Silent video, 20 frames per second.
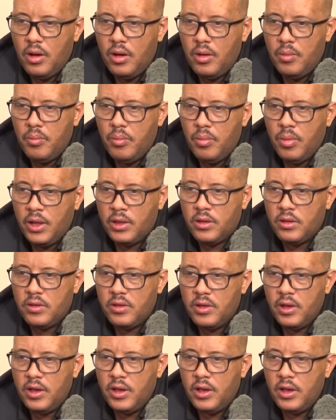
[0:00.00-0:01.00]
But
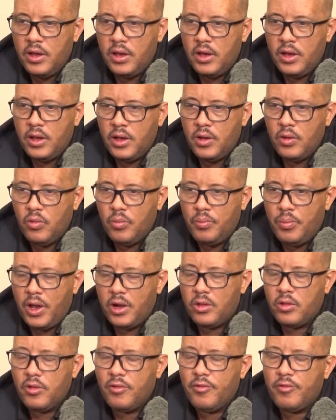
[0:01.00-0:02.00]

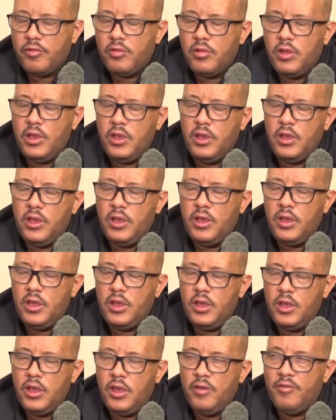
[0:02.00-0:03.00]
part of
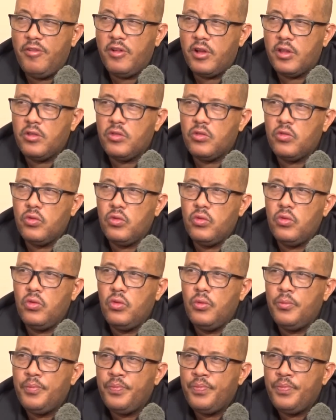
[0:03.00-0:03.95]
the effort to